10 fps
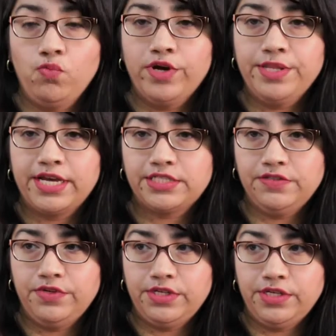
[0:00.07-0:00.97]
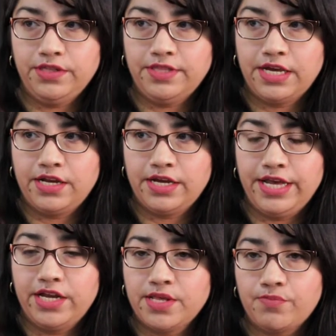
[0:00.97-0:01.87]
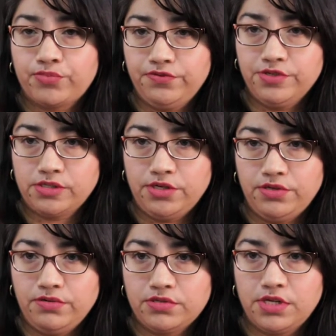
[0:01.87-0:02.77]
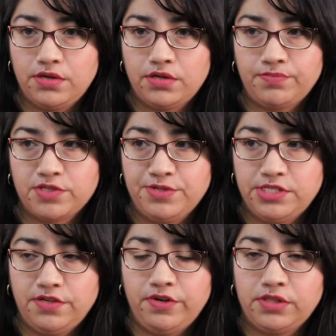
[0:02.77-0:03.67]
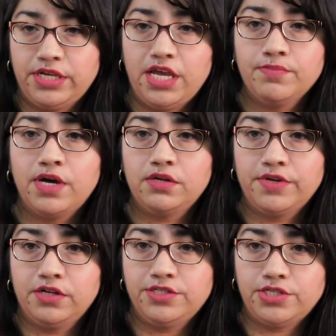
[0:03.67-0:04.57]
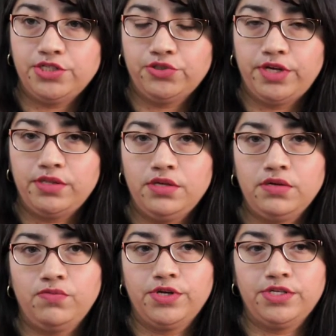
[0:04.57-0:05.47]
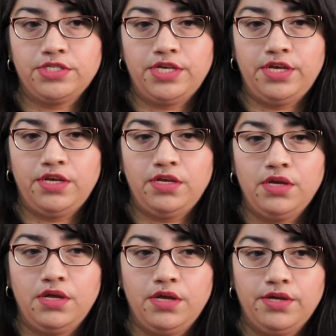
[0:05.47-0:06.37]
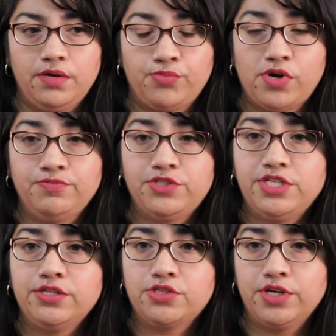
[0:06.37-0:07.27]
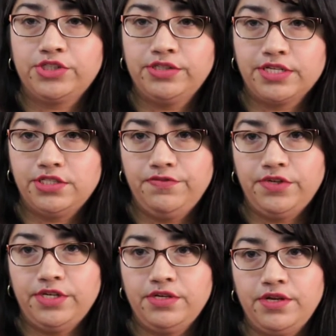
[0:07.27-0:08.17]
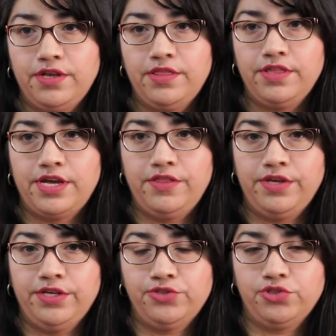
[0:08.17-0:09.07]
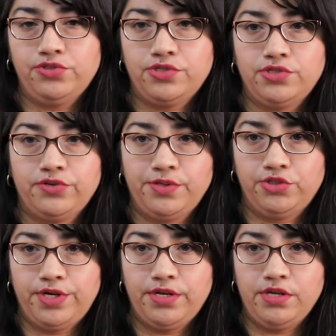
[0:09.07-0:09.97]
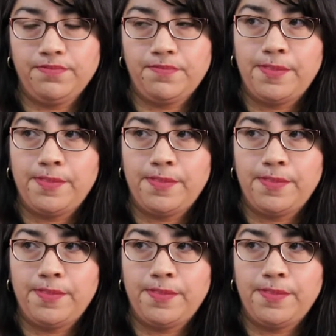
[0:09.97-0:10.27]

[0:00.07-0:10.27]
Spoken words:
One activity that I had not previously used that specifically came out of LDC training was a prompt deconstruction activity that they introduced during the training.